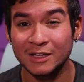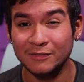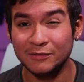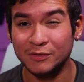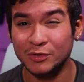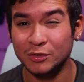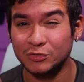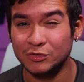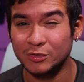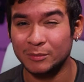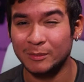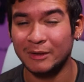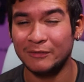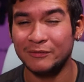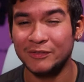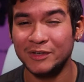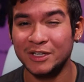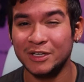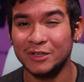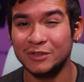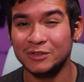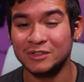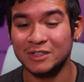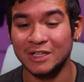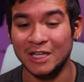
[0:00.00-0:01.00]
views on my
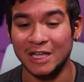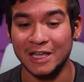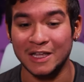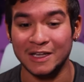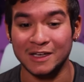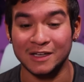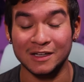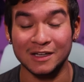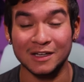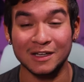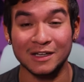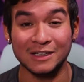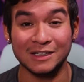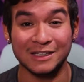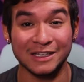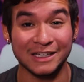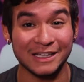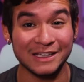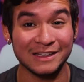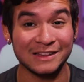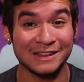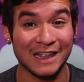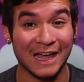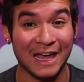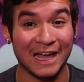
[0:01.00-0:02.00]
videos, and to
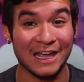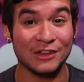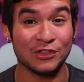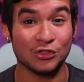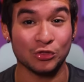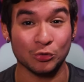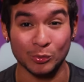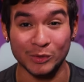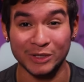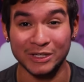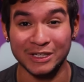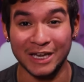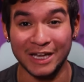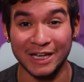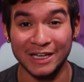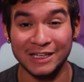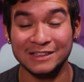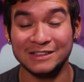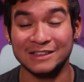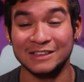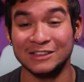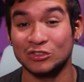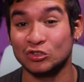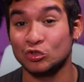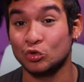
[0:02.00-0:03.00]
get that in 3
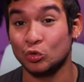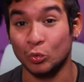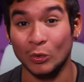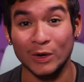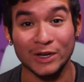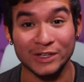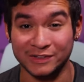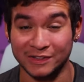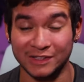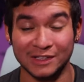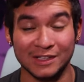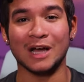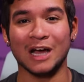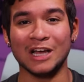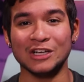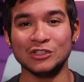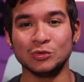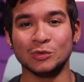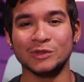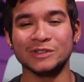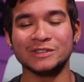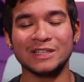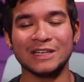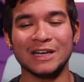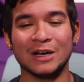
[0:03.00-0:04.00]
days is crazy. I just
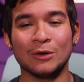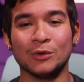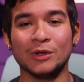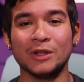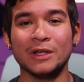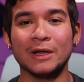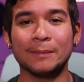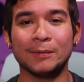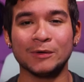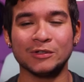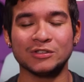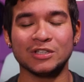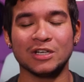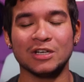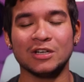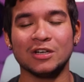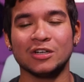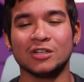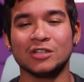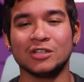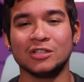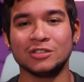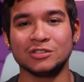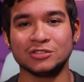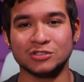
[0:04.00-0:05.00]
want to say I really appreciate
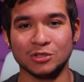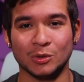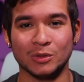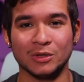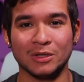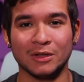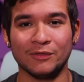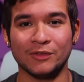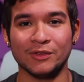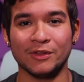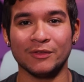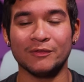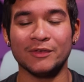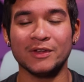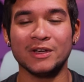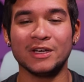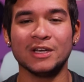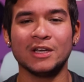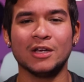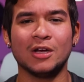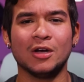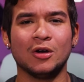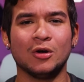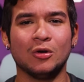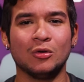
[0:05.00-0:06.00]
y'all showing love on the
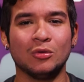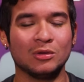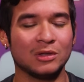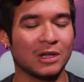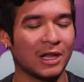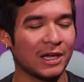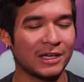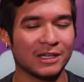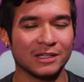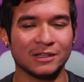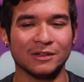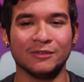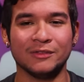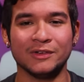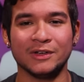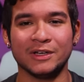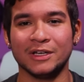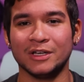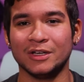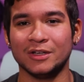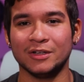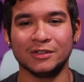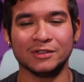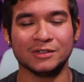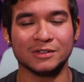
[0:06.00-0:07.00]
video, liking the
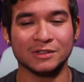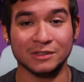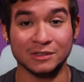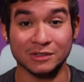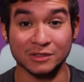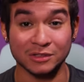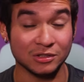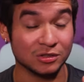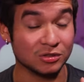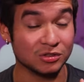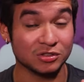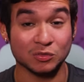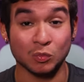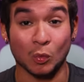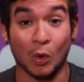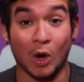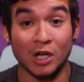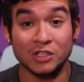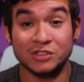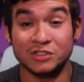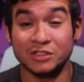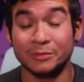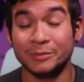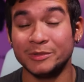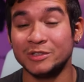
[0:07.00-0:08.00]
videos, and you know, just
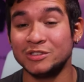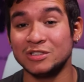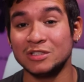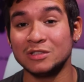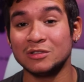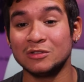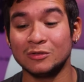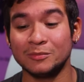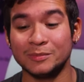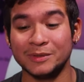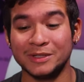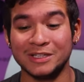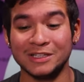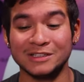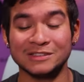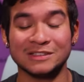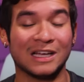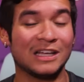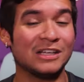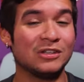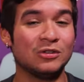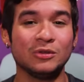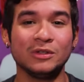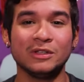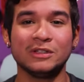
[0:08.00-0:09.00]
watching them in general, because I
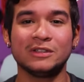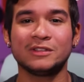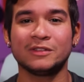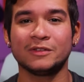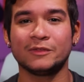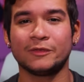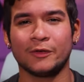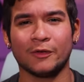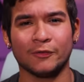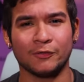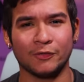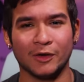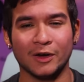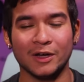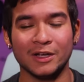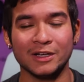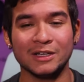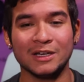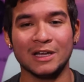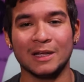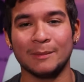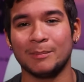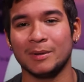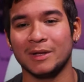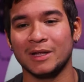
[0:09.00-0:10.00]
do these for fun,
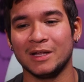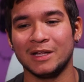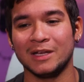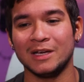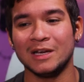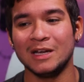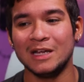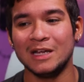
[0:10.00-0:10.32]
but